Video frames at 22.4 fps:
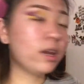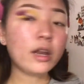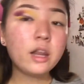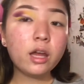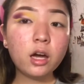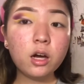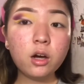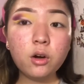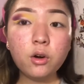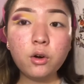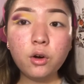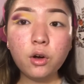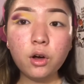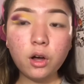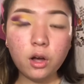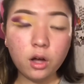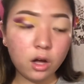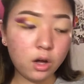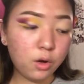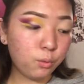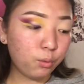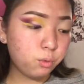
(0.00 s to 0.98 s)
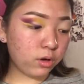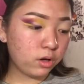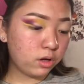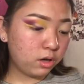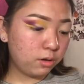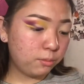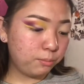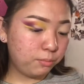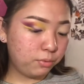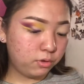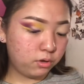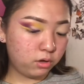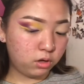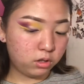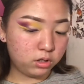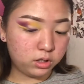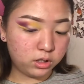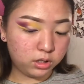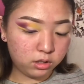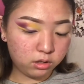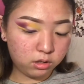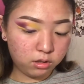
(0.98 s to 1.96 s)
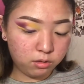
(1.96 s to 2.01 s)
now we're gonna put on
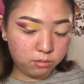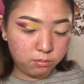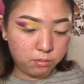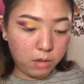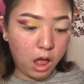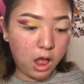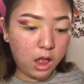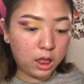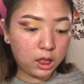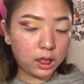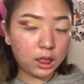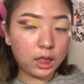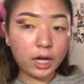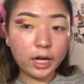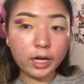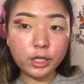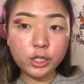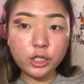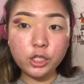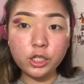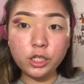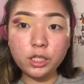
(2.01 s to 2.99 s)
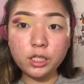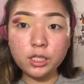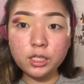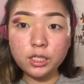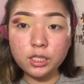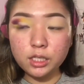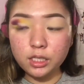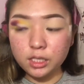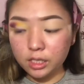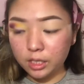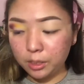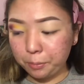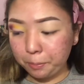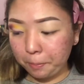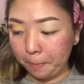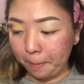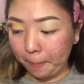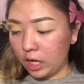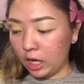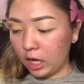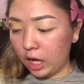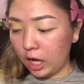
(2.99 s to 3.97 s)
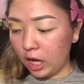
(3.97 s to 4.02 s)
some lashes.
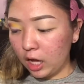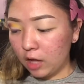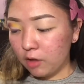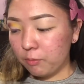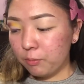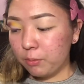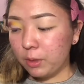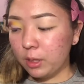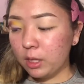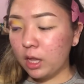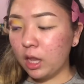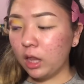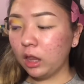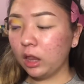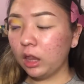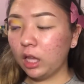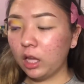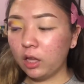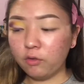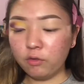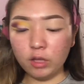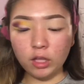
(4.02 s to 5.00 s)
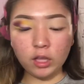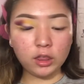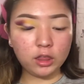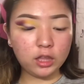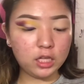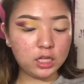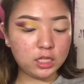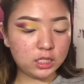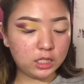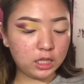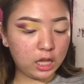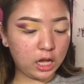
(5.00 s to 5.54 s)
I've been loving these